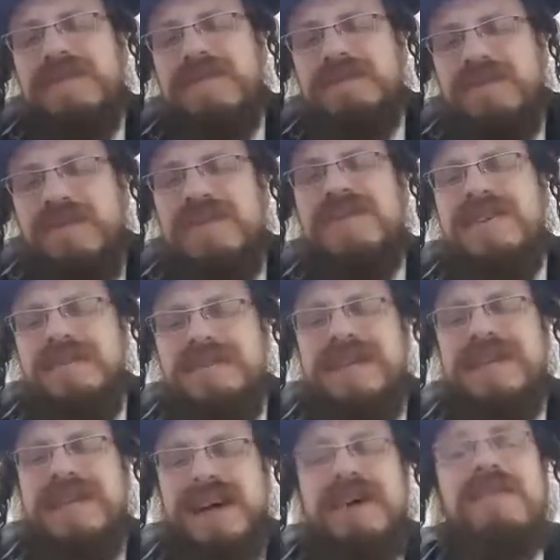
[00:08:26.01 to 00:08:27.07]
supported
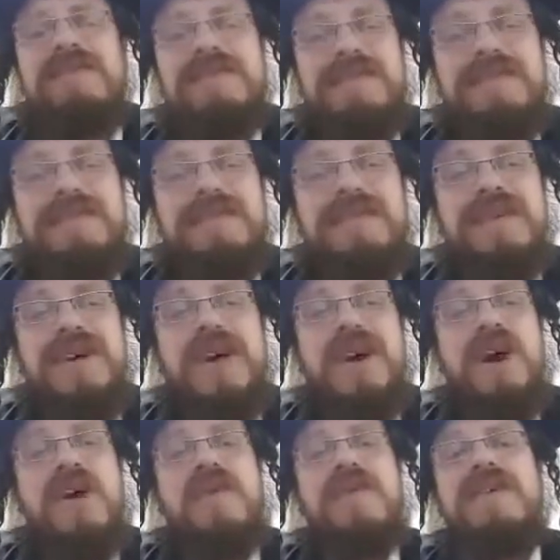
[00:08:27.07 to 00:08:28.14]
himself
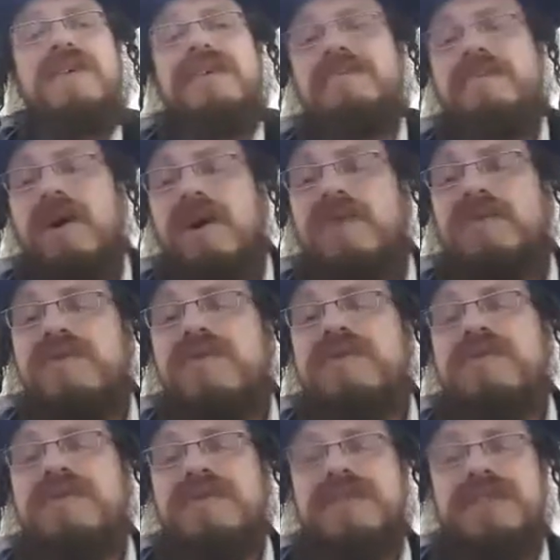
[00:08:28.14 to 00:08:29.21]
with a small
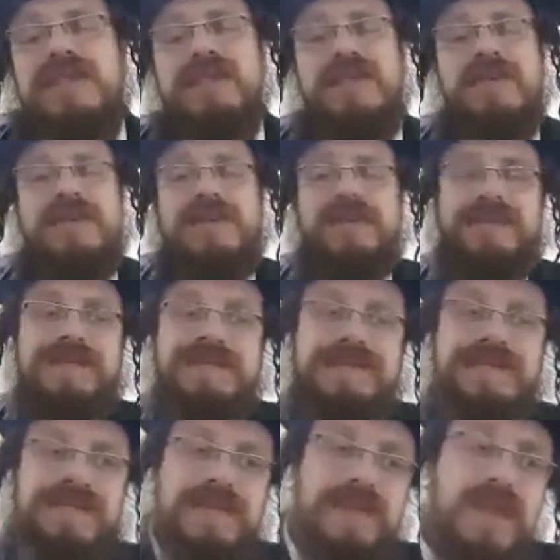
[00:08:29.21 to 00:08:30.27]
grocery store.
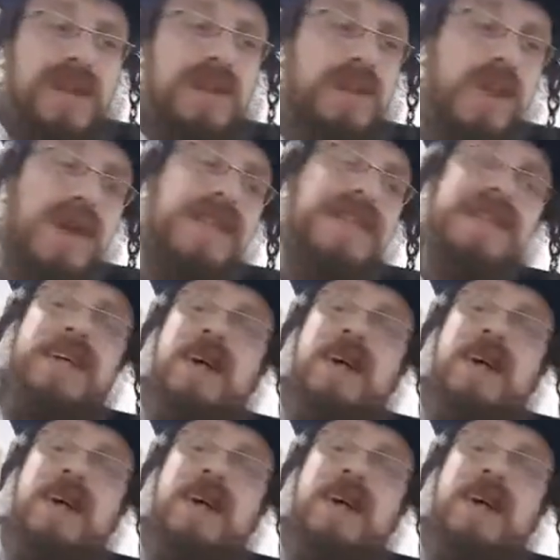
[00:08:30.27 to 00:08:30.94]
Once a